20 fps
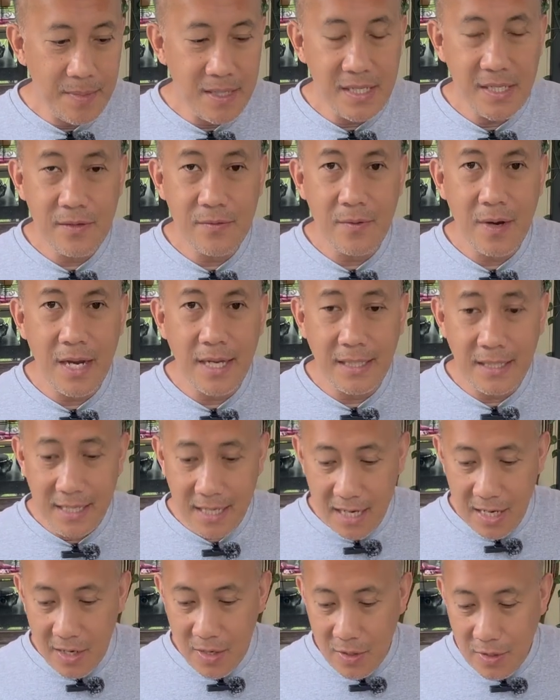is right
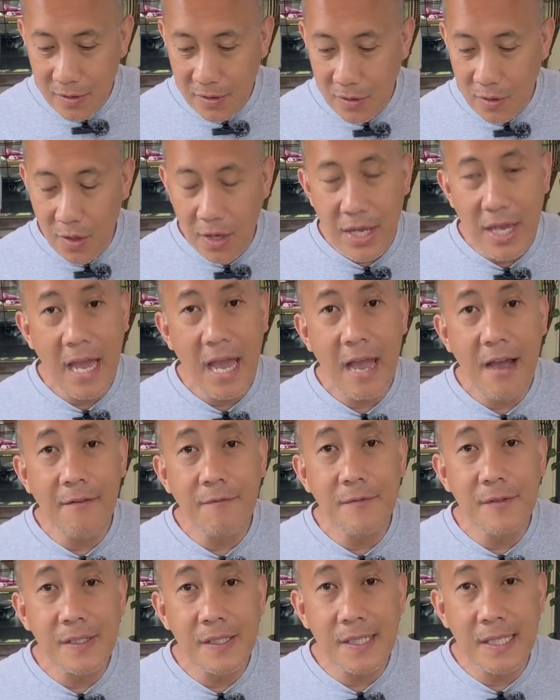here. So I
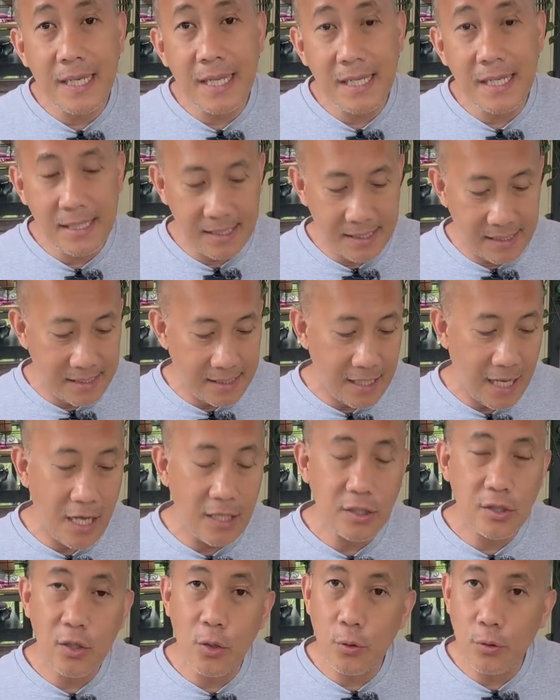have 6
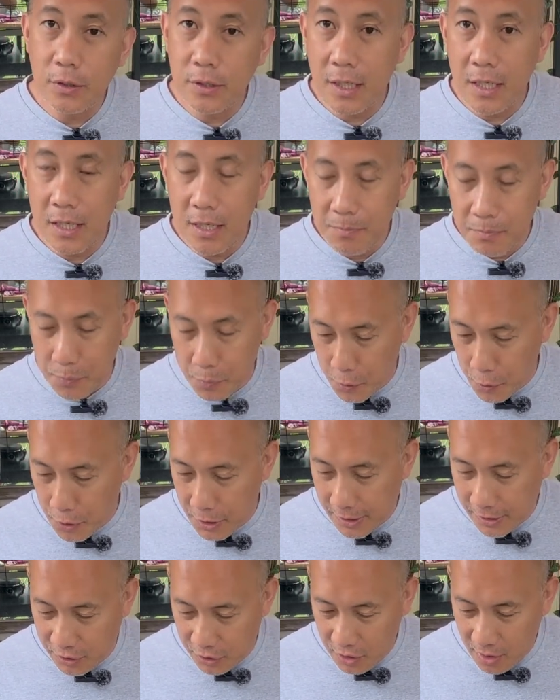total
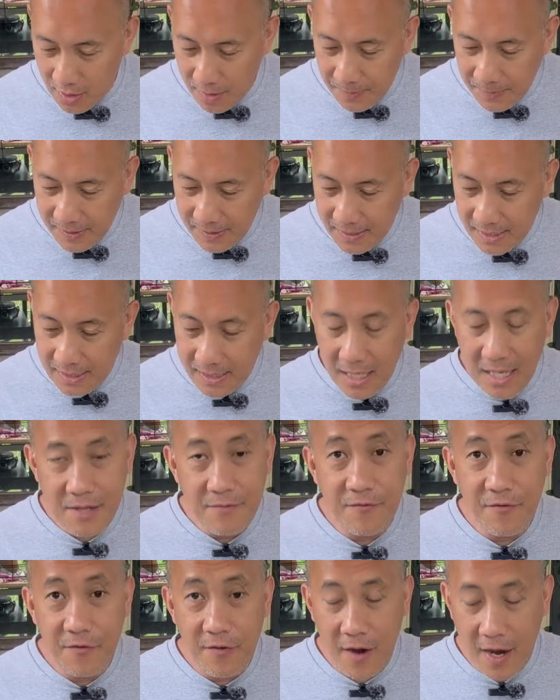pork chops that I
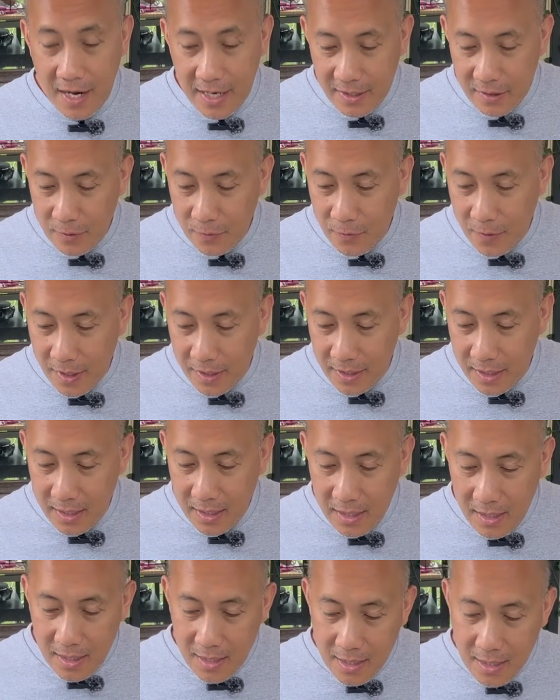fried
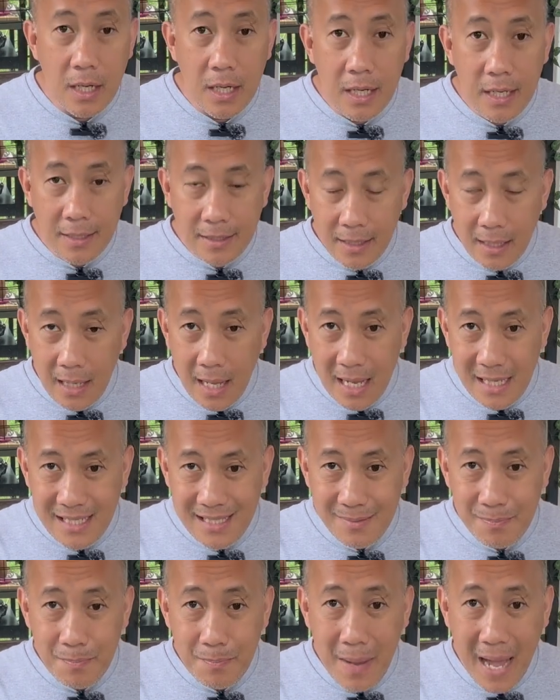already. The
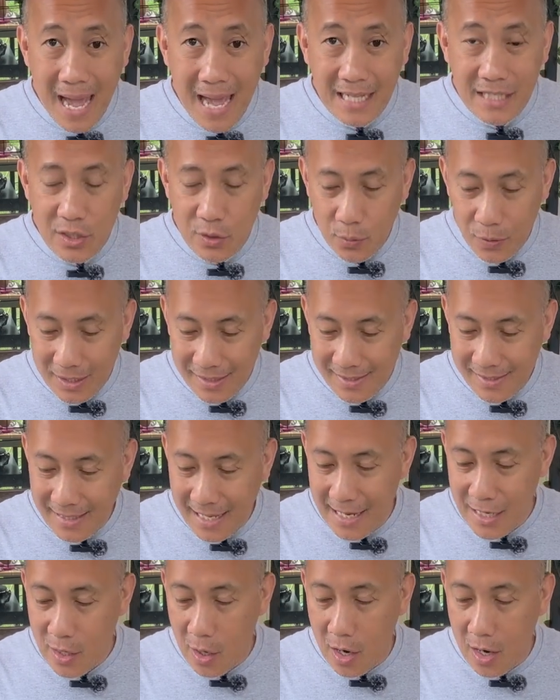last batch will
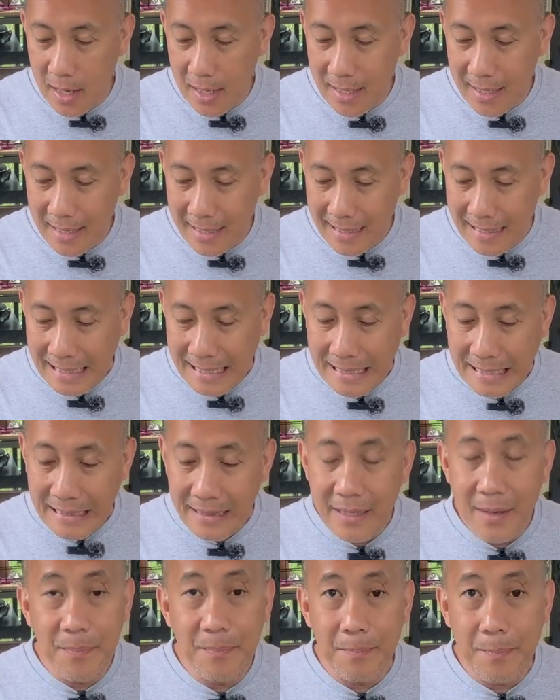stay in
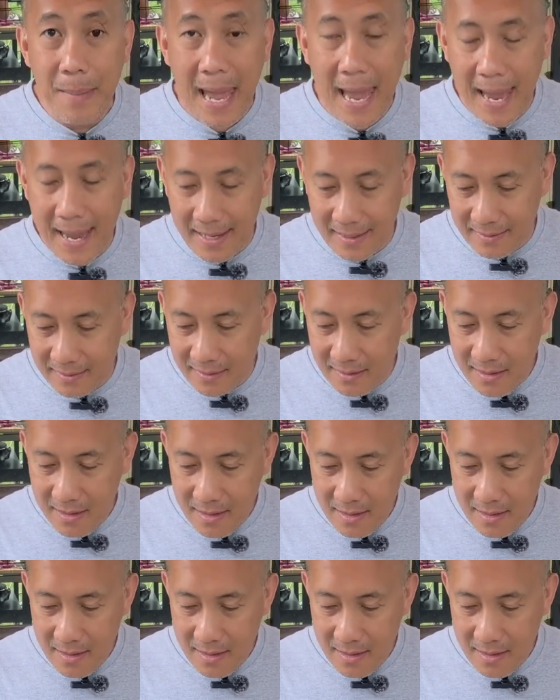the pan